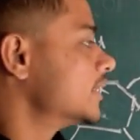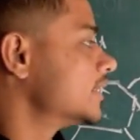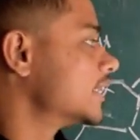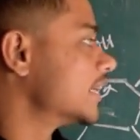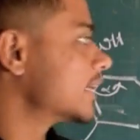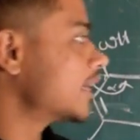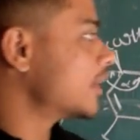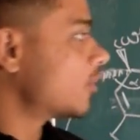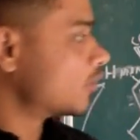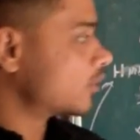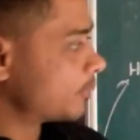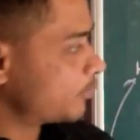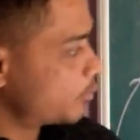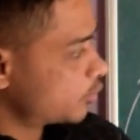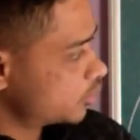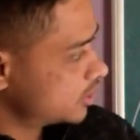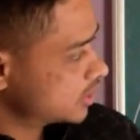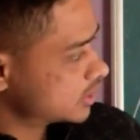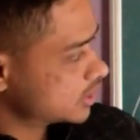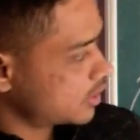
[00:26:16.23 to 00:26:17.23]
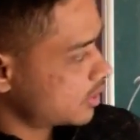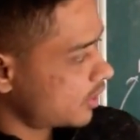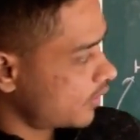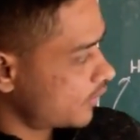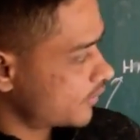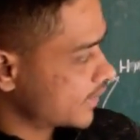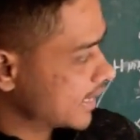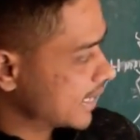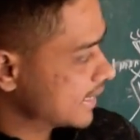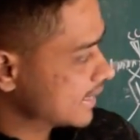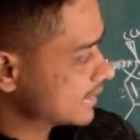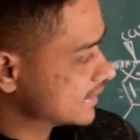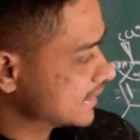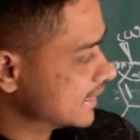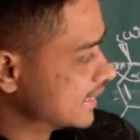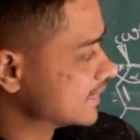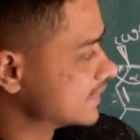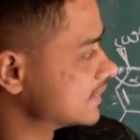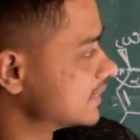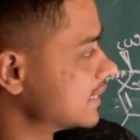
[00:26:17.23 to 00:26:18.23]
they give the position of
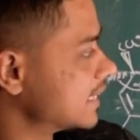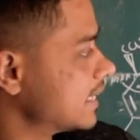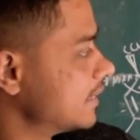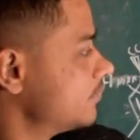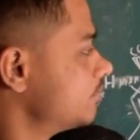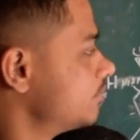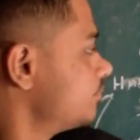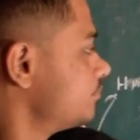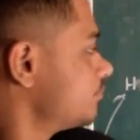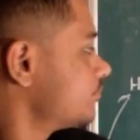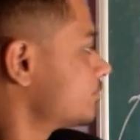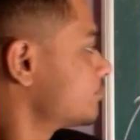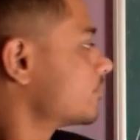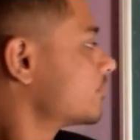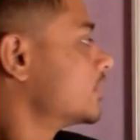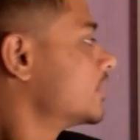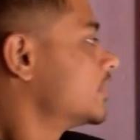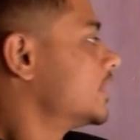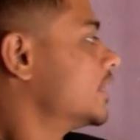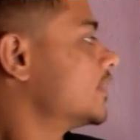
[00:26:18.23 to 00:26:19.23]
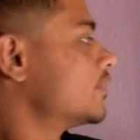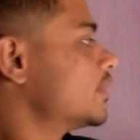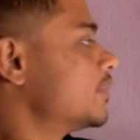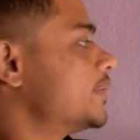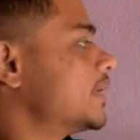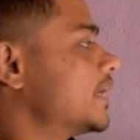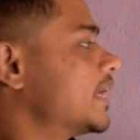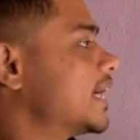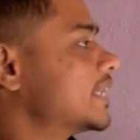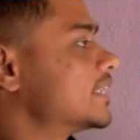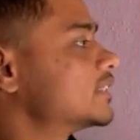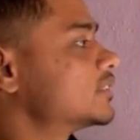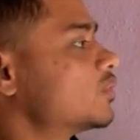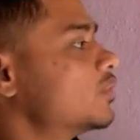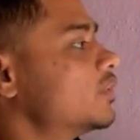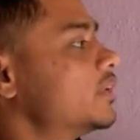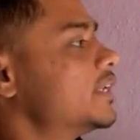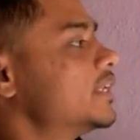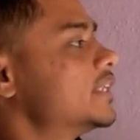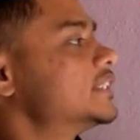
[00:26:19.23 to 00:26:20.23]
NCH3. It will be like this
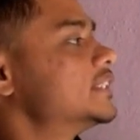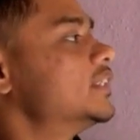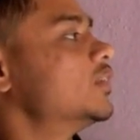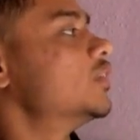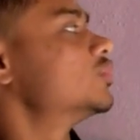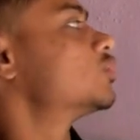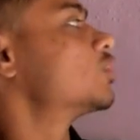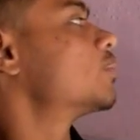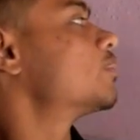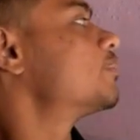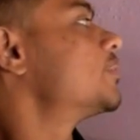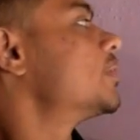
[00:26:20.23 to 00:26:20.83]
only. COH group